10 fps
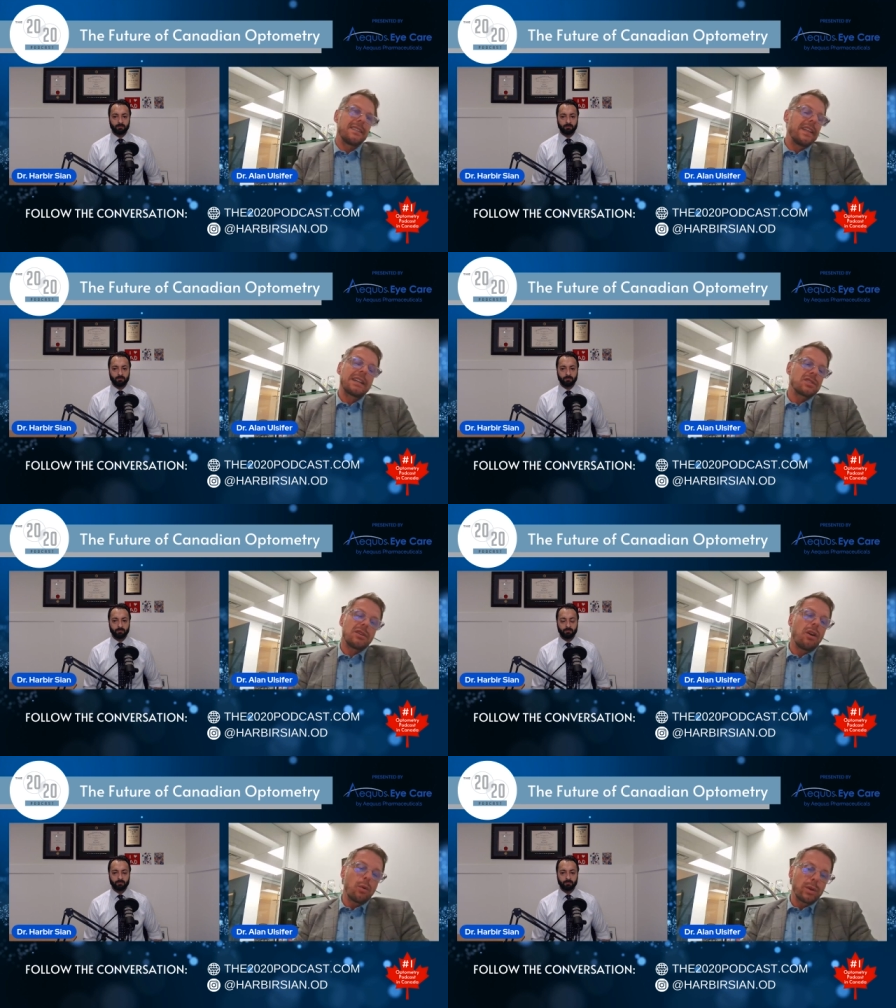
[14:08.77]

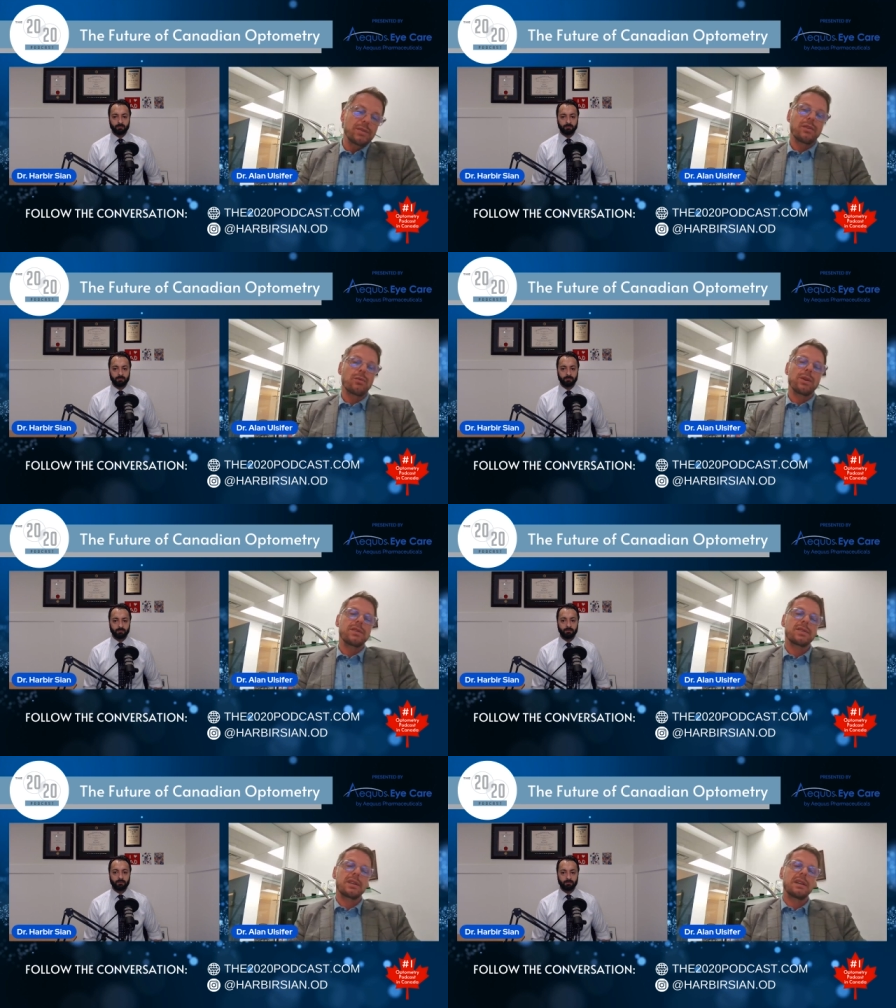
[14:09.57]
that's always the
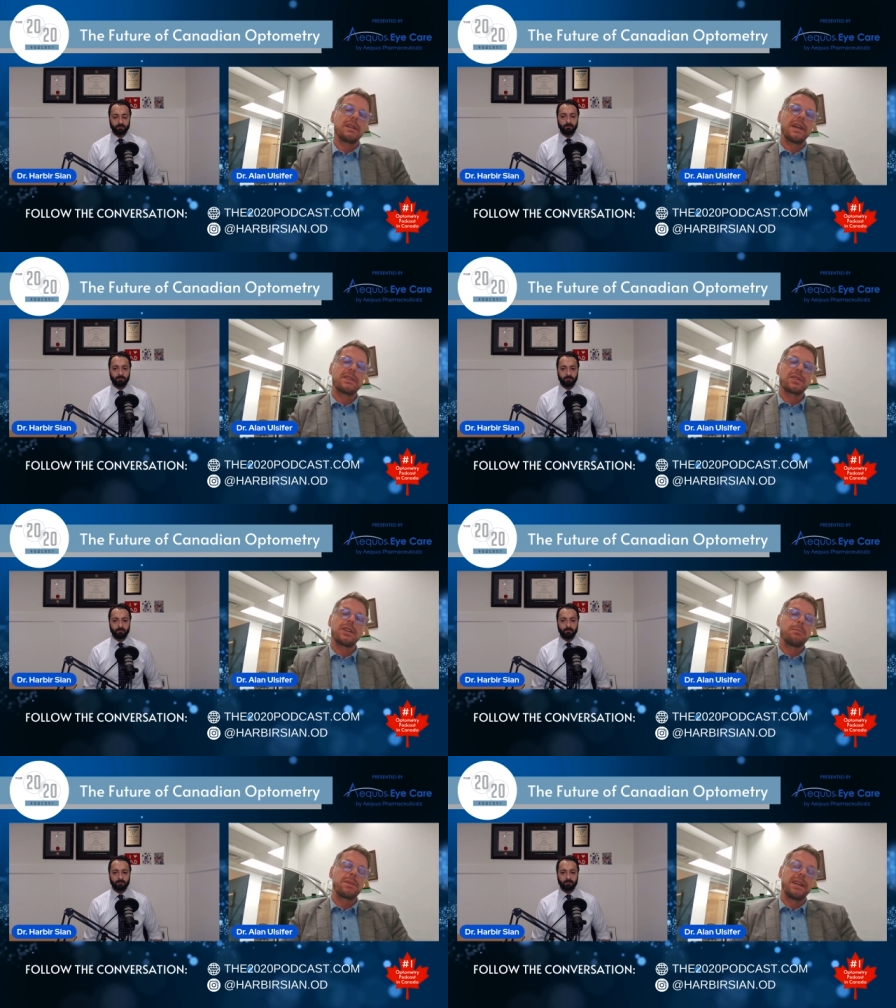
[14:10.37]
risk that's
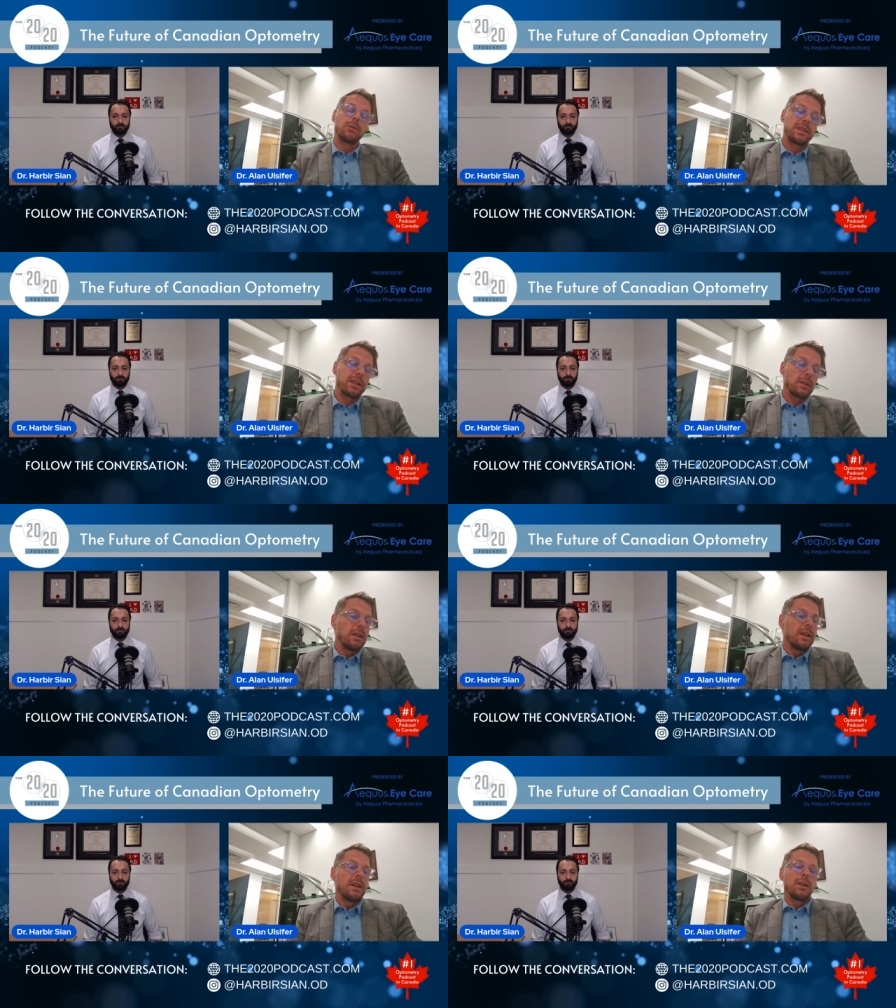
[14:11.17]
going to be out
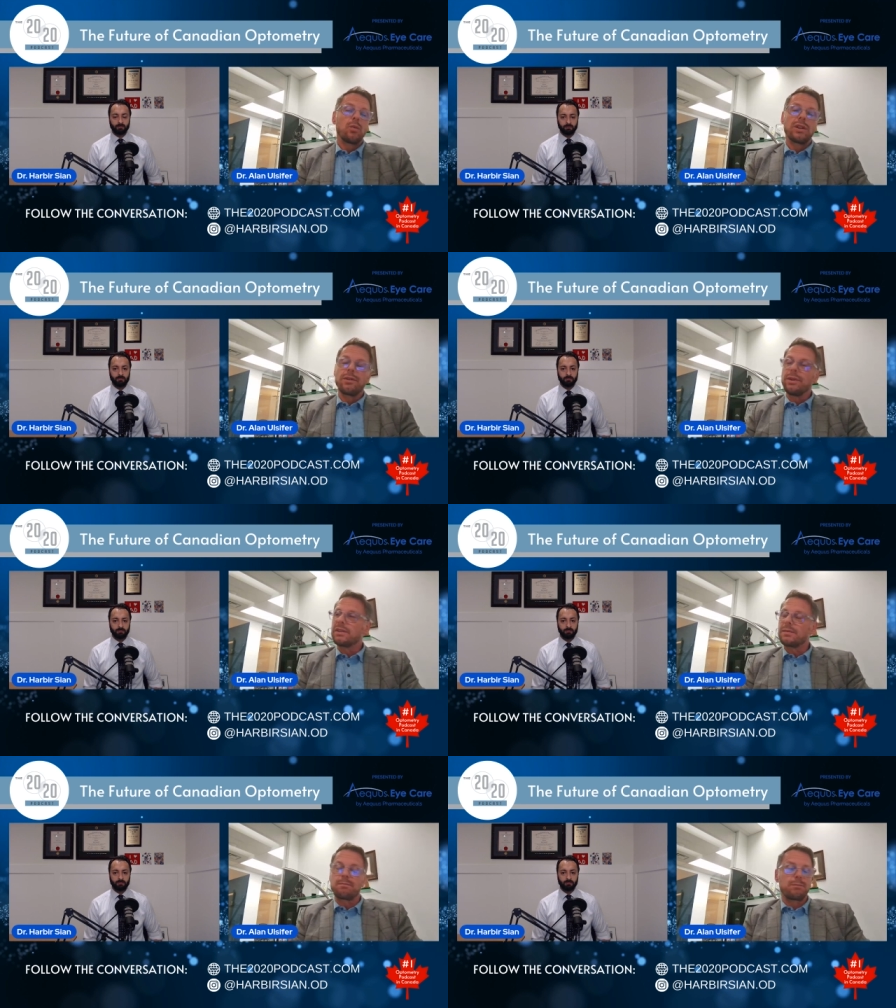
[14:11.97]
there, whether
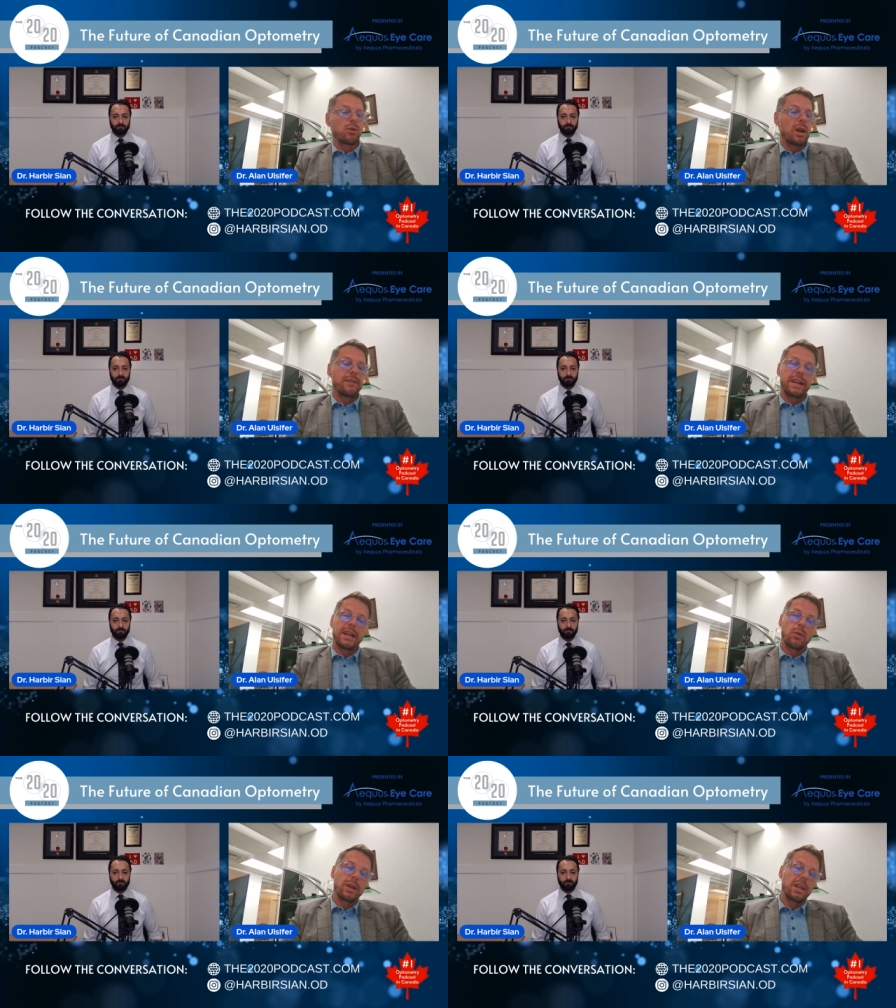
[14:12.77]
it's private
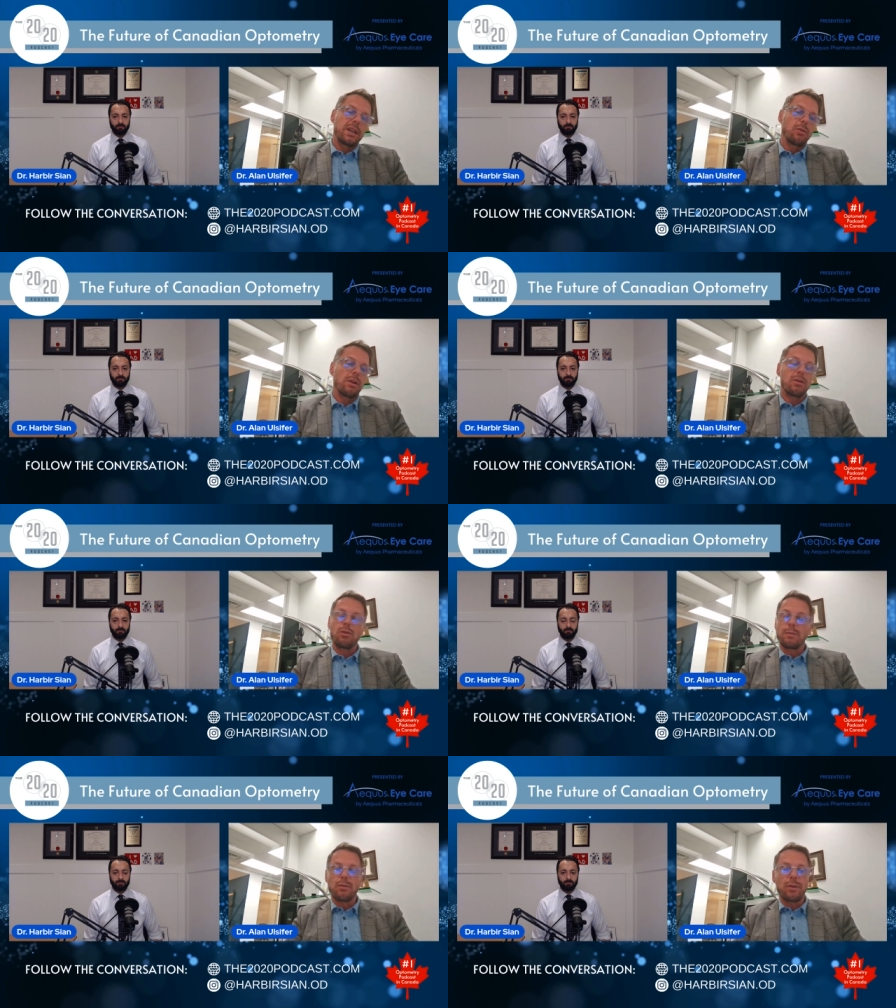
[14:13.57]
equity or a
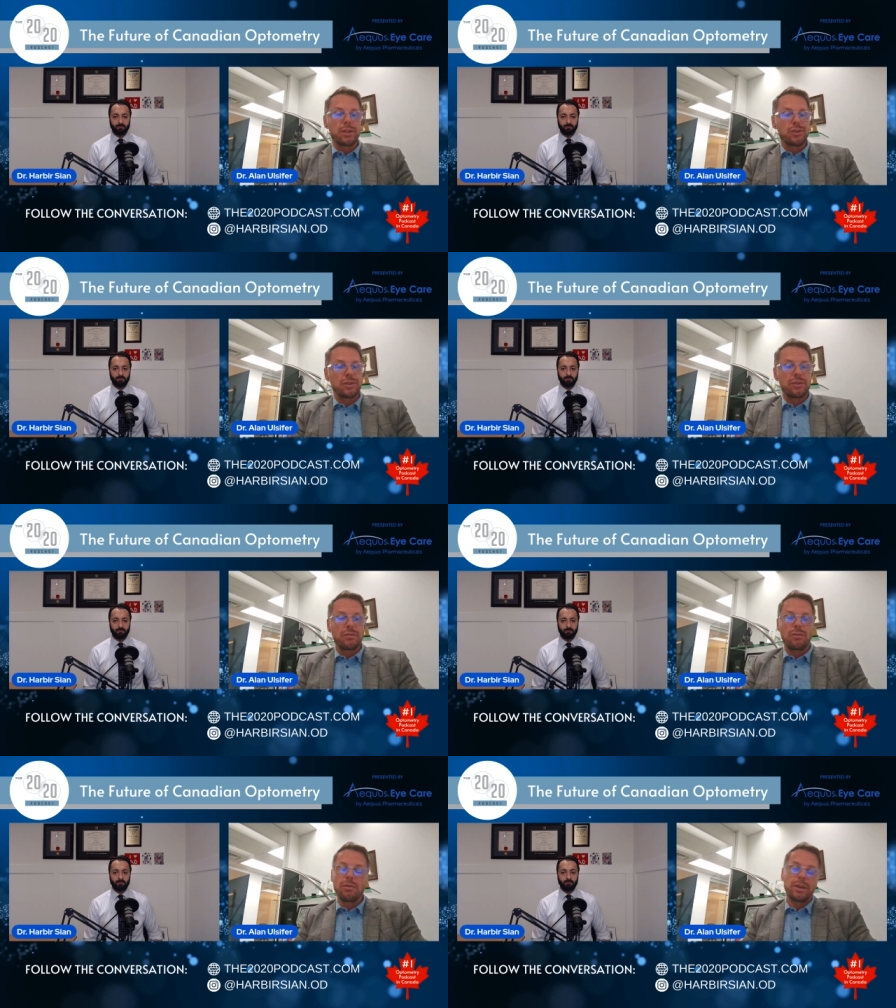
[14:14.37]

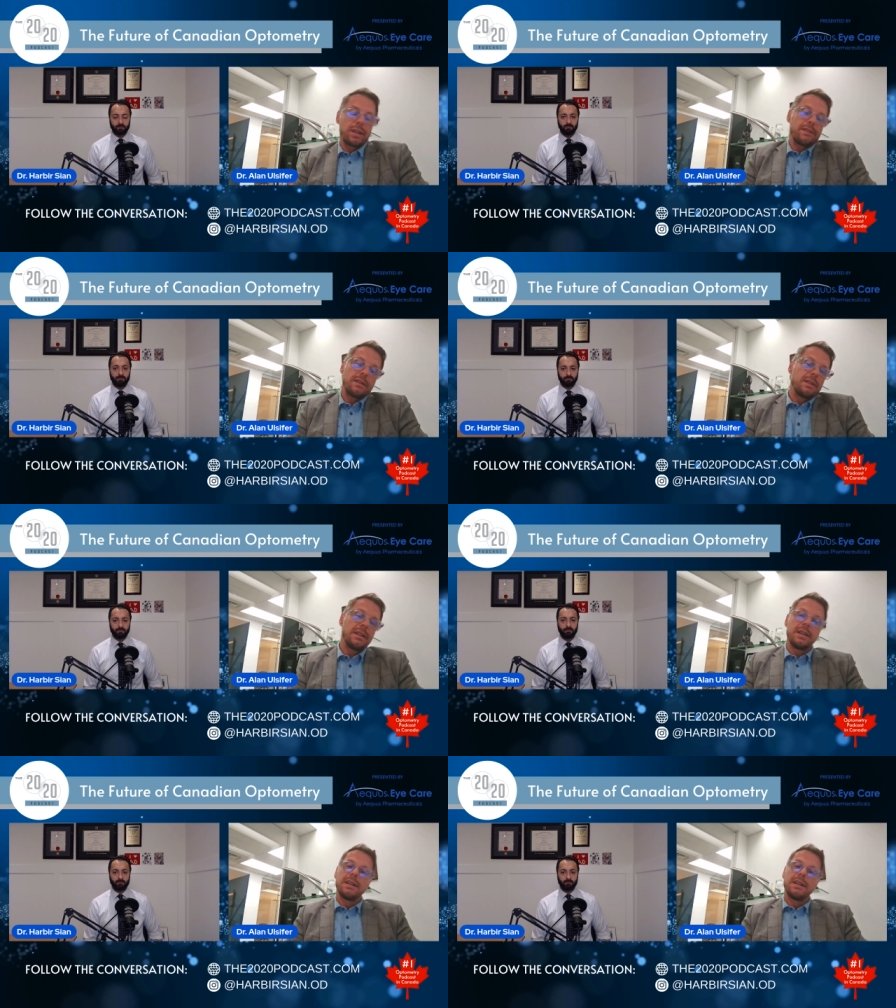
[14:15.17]
corporation or even,